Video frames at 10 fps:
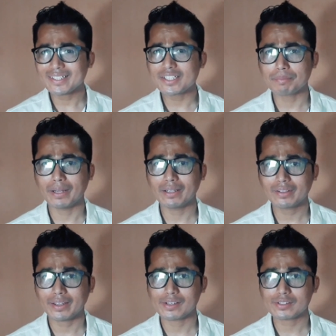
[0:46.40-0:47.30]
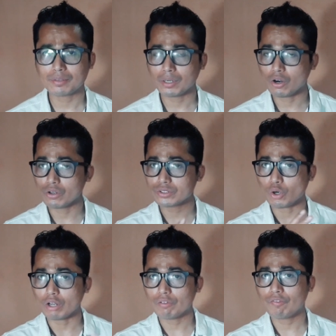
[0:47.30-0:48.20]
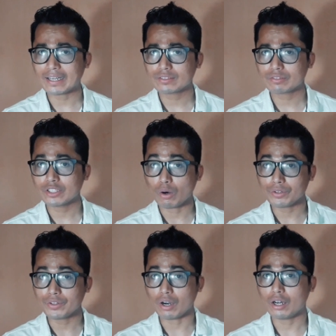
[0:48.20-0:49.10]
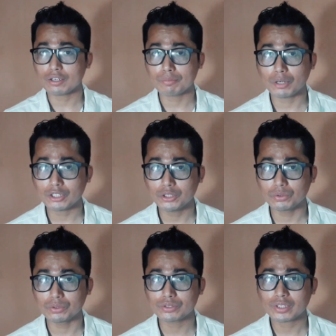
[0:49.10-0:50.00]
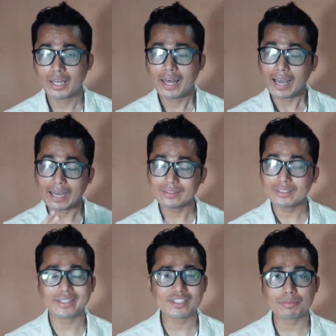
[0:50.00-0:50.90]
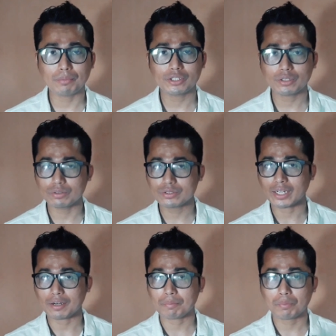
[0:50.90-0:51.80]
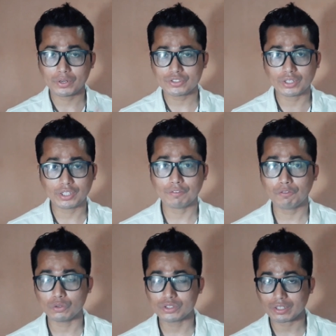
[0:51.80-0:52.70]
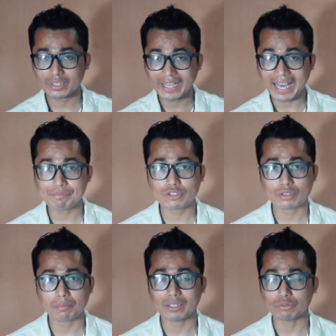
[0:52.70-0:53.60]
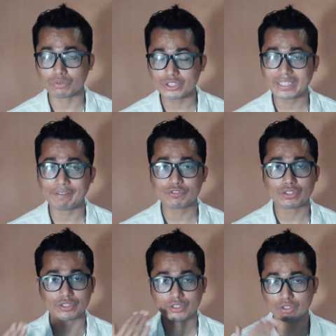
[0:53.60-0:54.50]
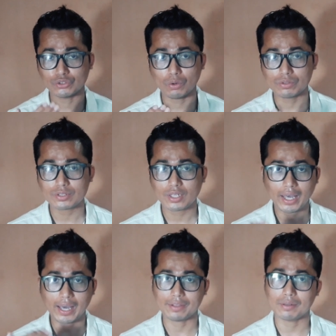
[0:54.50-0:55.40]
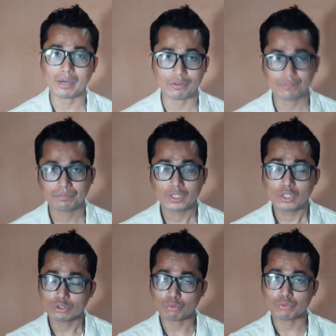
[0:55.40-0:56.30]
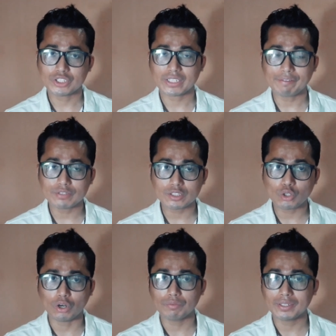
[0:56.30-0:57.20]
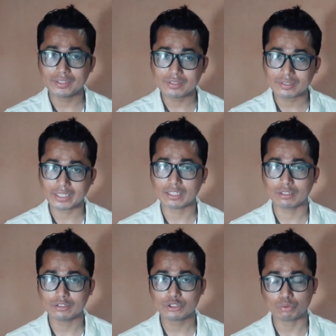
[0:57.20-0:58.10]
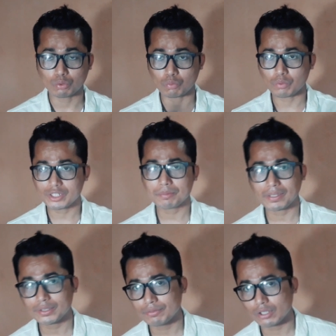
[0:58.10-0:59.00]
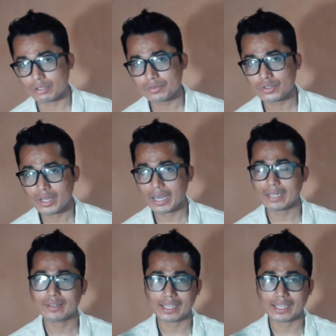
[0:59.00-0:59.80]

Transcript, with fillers: and smell things because the olfactory or the odor molecules and the taste molecules that are present in the foods are captured by the receptors in the nose and the mouth. The receptors convey these signals to the respective nerves and